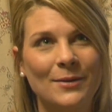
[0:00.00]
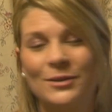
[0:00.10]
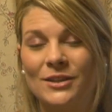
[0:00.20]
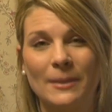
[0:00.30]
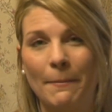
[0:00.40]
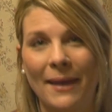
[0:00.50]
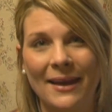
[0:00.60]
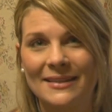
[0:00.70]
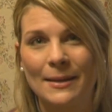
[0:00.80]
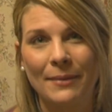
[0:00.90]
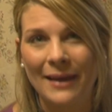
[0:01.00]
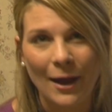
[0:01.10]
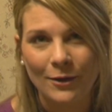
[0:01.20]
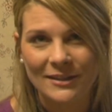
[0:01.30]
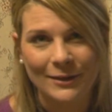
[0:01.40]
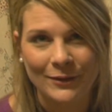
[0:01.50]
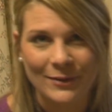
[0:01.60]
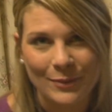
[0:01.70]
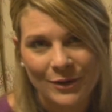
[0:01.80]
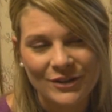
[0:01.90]
was just amazing being out here in the
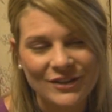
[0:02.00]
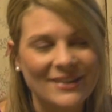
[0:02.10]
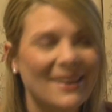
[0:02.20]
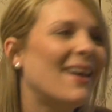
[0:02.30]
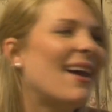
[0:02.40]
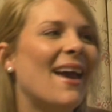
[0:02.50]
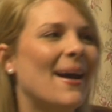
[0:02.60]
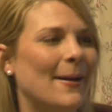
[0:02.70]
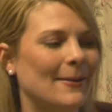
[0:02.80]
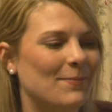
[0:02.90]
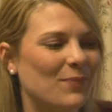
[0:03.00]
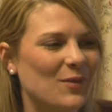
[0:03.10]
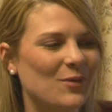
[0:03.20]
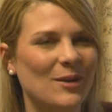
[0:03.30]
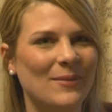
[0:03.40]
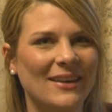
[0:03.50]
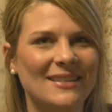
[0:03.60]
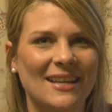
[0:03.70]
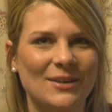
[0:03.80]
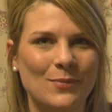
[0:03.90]
bush and filming
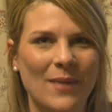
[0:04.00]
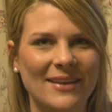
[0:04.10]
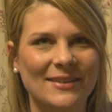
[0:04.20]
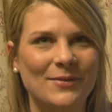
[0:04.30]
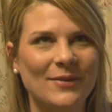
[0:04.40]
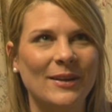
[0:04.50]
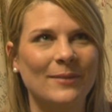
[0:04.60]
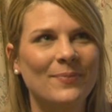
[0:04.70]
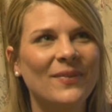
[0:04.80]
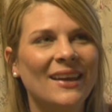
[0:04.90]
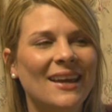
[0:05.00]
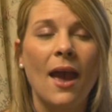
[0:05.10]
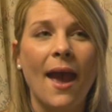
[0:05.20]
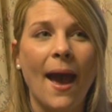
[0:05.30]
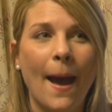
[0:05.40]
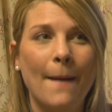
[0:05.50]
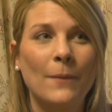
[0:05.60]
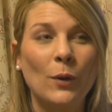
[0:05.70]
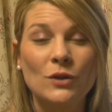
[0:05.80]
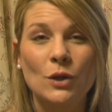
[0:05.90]
such amazing film.
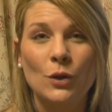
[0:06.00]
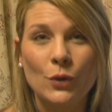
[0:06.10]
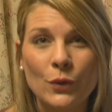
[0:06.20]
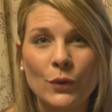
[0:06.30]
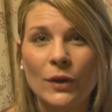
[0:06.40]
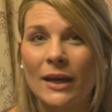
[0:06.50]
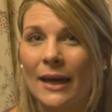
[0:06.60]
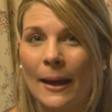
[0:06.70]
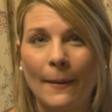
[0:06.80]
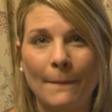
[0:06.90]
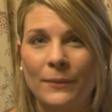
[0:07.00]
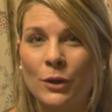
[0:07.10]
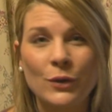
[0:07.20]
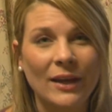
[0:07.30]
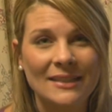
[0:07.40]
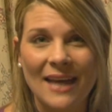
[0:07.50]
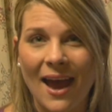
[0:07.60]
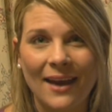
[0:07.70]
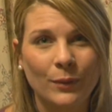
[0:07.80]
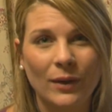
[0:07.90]
Also Luke and
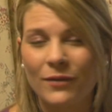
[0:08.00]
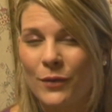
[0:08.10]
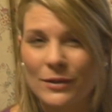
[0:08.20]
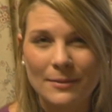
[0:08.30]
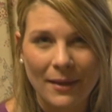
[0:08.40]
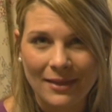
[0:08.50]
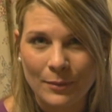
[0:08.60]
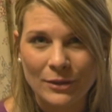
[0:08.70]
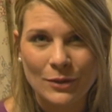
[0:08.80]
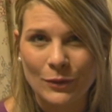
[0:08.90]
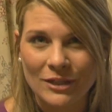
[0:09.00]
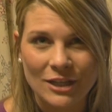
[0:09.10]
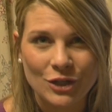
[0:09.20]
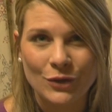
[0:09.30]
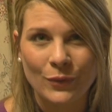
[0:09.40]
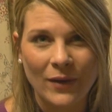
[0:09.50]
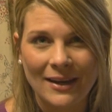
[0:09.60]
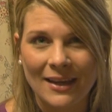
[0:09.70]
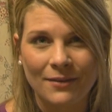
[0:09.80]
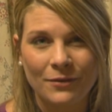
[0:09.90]
Dan, when I first met them at the audition
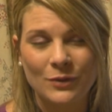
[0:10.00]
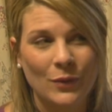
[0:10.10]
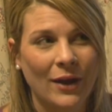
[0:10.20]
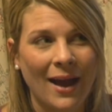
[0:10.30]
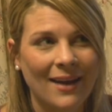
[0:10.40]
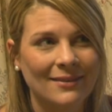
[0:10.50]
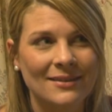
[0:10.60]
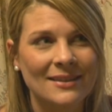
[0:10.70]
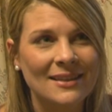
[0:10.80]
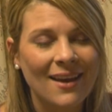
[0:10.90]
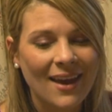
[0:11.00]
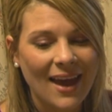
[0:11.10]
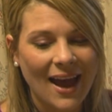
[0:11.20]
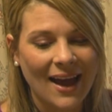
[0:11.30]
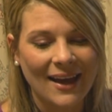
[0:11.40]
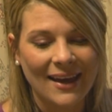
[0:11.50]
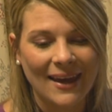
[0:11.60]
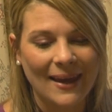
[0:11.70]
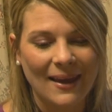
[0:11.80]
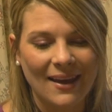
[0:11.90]
already in Fitzroy Gardens,
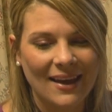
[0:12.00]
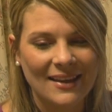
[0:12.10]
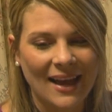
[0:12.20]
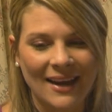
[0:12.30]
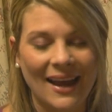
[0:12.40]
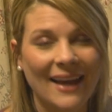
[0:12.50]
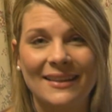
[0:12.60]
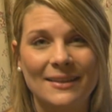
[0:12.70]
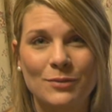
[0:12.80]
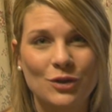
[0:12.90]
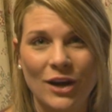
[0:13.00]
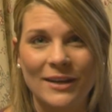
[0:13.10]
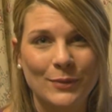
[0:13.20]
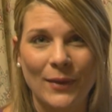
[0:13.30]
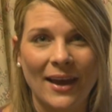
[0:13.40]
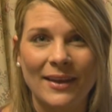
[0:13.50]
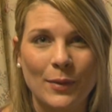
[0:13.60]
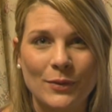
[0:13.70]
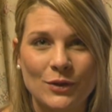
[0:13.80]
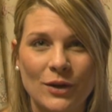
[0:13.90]
I liked them straight away. They
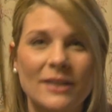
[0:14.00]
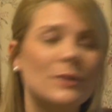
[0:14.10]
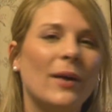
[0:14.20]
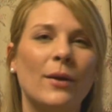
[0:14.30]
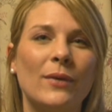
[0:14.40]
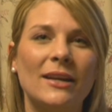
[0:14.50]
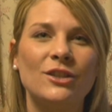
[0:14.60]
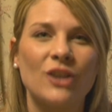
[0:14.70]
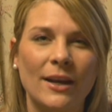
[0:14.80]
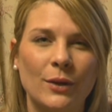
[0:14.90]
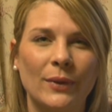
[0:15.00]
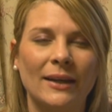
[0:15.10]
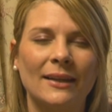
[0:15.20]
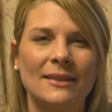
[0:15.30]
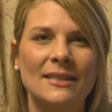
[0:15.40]
were straight away really genuine